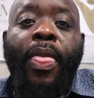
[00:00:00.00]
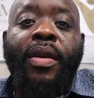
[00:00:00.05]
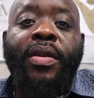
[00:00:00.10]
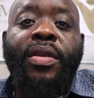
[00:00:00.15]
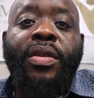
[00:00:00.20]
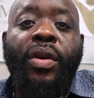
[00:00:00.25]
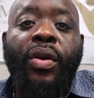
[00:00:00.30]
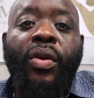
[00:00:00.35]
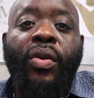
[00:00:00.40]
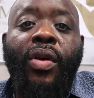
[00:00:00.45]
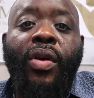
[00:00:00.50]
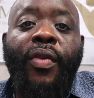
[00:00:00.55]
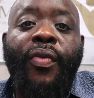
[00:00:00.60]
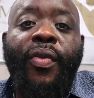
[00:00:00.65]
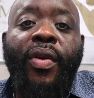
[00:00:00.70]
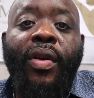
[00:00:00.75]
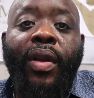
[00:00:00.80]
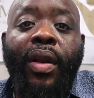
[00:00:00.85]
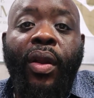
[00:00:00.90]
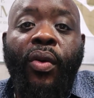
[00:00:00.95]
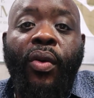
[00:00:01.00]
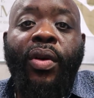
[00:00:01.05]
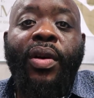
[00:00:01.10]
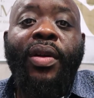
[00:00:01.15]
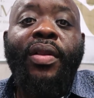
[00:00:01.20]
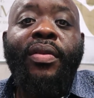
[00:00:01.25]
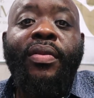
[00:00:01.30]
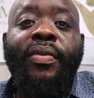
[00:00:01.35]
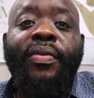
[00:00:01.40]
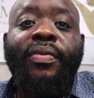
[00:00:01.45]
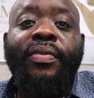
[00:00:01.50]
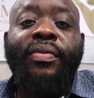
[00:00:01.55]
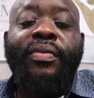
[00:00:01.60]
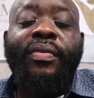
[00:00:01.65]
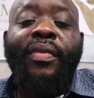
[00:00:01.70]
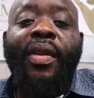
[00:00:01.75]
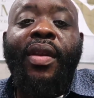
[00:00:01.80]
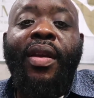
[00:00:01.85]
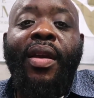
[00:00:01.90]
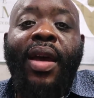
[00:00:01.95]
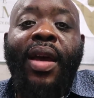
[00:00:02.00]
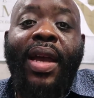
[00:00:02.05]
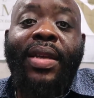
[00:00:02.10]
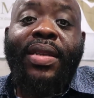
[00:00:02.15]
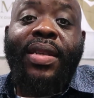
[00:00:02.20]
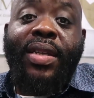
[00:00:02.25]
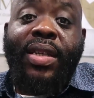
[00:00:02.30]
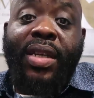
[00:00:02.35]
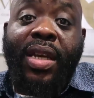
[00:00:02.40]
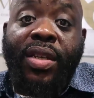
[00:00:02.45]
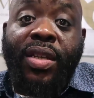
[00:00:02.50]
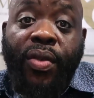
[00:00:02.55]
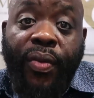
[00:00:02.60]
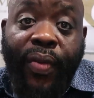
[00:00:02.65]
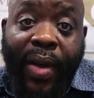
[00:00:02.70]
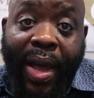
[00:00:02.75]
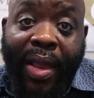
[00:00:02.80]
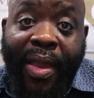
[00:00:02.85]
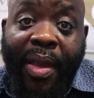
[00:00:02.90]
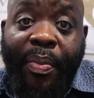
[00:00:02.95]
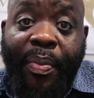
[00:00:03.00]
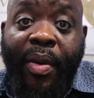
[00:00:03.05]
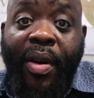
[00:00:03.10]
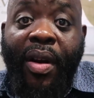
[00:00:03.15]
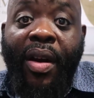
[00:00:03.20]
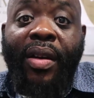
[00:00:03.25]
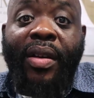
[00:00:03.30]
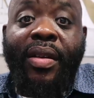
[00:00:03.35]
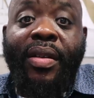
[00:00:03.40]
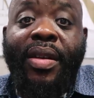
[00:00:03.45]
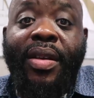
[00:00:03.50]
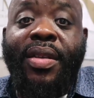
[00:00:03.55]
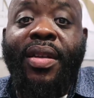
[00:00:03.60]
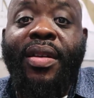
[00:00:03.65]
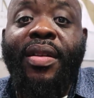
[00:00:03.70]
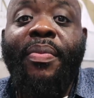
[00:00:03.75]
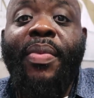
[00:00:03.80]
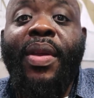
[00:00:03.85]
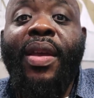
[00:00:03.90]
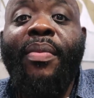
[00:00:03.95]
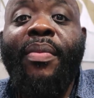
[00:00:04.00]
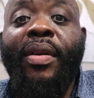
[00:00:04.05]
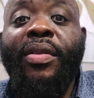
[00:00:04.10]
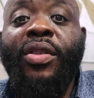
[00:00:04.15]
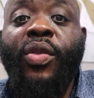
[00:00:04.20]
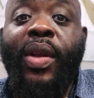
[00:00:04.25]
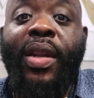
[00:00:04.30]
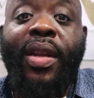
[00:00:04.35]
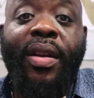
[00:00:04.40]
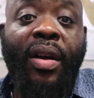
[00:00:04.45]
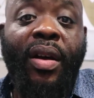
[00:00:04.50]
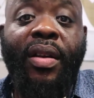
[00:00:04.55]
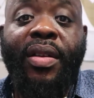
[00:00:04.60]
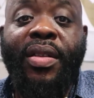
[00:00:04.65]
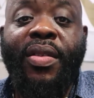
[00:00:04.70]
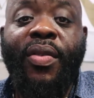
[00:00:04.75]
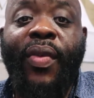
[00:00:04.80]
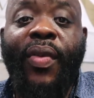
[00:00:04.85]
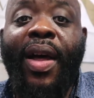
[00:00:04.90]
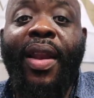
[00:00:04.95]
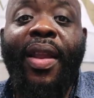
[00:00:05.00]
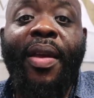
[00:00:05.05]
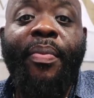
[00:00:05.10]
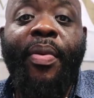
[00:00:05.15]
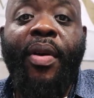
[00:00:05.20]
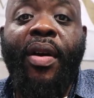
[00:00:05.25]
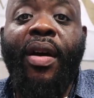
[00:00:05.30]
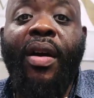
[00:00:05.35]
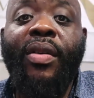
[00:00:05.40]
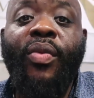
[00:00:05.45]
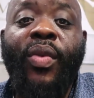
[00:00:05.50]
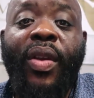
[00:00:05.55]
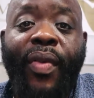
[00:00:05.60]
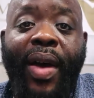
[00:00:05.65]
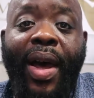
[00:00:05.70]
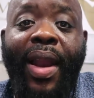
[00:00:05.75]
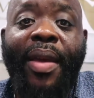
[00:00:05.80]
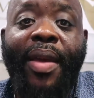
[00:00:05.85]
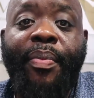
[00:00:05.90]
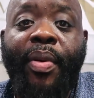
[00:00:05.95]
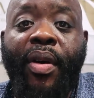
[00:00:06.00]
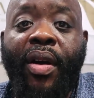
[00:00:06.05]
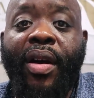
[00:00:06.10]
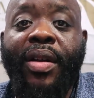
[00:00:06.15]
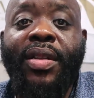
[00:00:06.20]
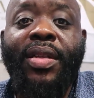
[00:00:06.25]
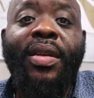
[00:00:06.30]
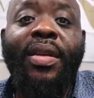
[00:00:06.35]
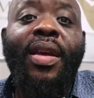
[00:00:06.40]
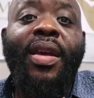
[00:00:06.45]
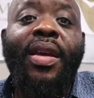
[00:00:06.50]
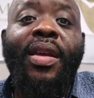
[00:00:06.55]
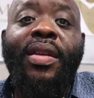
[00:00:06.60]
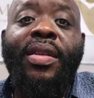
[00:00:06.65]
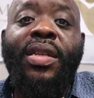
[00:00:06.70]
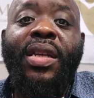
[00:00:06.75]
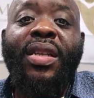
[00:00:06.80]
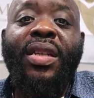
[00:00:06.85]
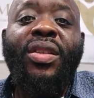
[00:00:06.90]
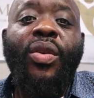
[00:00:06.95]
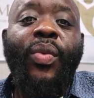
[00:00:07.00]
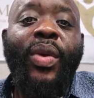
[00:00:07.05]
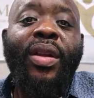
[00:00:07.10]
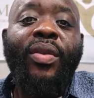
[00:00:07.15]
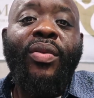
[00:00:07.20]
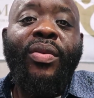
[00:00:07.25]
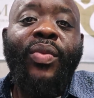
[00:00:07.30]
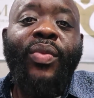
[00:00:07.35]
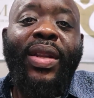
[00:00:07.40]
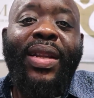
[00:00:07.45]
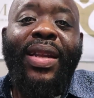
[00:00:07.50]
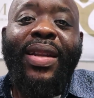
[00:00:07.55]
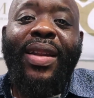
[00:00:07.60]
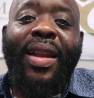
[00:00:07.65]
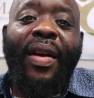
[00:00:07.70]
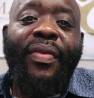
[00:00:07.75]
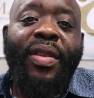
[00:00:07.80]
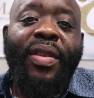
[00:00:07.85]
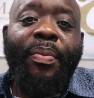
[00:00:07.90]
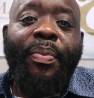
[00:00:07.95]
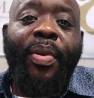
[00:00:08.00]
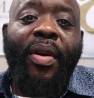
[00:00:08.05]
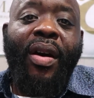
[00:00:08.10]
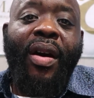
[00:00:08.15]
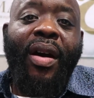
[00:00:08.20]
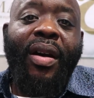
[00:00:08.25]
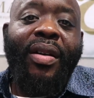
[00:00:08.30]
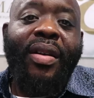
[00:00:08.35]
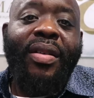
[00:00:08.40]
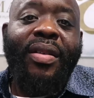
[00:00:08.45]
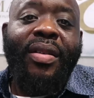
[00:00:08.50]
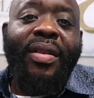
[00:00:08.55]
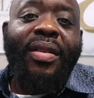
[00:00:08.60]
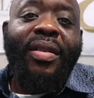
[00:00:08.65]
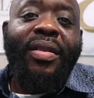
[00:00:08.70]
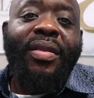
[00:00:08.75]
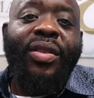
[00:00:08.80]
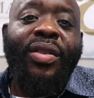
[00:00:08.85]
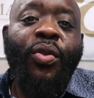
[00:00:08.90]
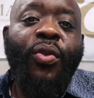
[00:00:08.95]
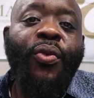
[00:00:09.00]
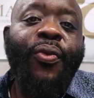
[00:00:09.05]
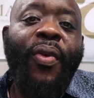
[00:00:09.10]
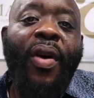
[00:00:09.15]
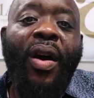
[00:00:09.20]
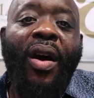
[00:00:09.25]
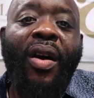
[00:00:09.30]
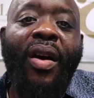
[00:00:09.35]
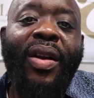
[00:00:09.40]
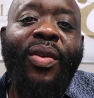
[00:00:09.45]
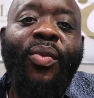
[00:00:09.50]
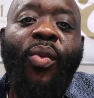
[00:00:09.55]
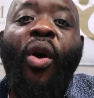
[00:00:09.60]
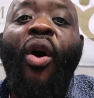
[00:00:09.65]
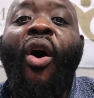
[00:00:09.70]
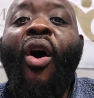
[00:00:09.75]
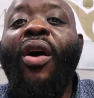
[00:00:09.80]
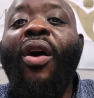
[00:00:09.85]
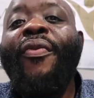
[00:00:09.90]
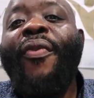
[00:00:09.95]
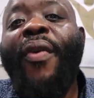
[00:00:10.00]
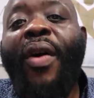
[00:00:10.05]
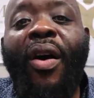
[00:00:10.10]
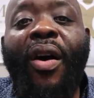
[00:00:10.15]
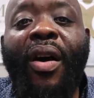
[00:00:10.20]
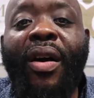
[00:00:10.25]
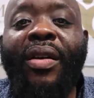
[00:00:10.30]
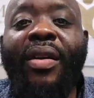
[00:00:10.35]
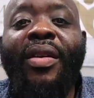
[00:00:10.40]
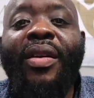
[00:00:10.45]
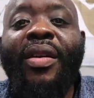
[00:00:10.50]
So if you're a local, I suggest you valet park. It's going to be about $20 to valet park. We valet parked just so we didn't have to park too far and walk far,